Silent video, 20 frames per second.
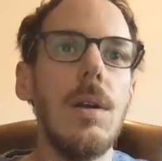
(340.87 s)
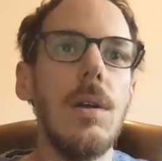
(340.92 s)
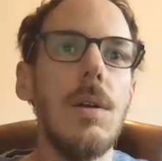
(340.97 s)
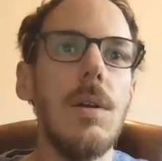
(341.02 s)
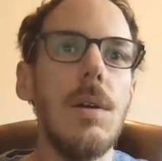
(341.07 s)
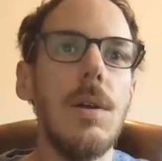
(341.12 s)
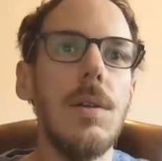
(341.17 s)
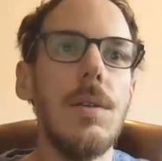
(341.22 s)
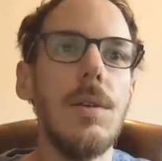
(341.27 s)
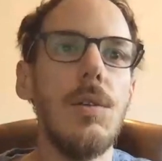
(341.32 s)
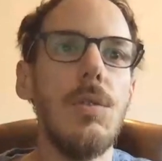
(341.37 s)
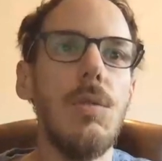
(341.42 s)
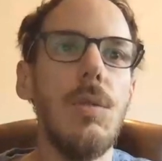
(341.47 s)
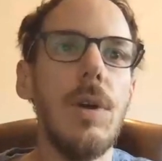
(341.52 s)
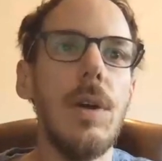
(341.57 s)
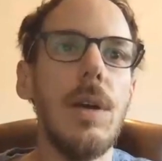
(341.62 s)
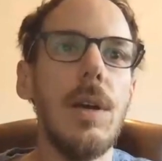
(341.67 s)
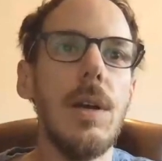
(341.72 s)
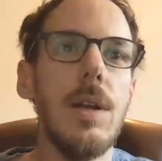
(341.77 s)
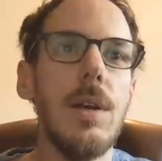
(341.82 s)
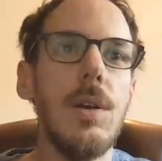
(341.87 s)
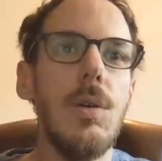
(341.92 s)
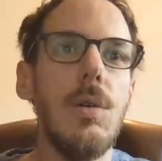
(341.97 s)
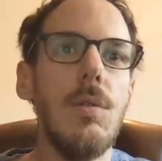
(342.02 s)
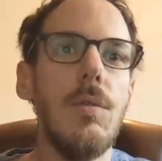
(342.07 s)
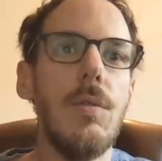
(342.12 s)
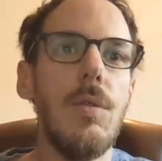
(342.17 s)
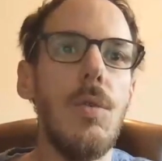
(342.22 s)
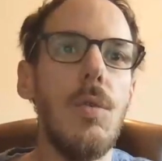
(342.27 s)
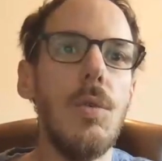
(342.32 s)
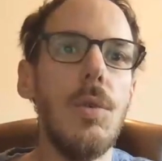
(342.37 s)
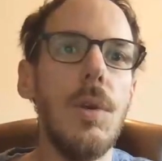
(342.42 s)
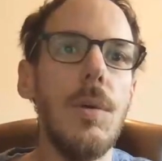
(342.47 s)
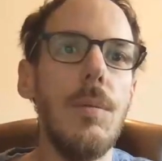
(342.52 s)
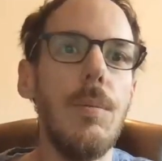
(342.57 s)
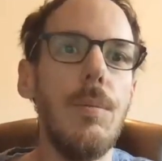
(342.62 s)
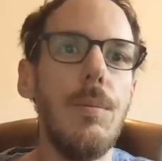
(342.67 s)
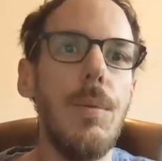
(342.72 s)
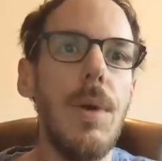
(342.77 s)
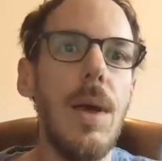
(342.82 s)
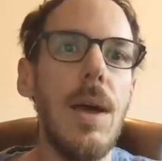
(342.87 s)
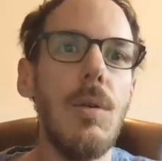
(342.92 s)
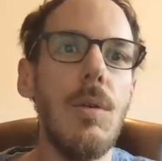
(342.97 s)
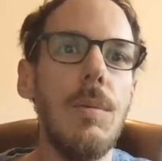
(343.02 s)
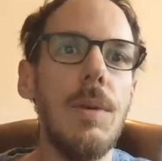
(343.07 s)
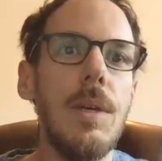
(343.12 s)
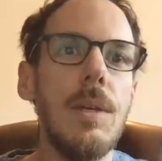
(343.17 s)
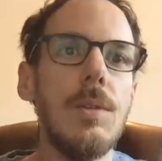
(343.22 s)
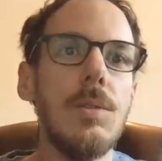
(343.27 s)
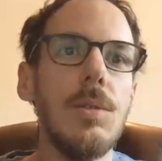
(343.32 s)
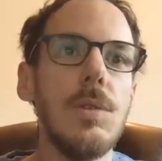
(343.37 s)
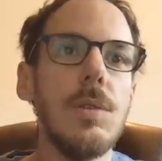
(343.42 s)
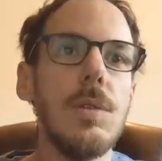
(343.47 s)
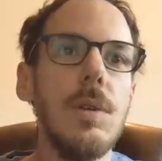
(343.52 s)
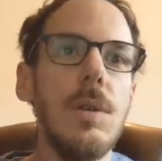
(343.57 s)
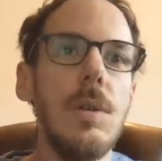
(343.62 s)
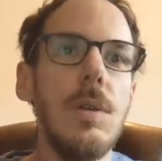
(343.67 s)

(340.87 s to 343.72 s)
Let's quickly go through the parameters.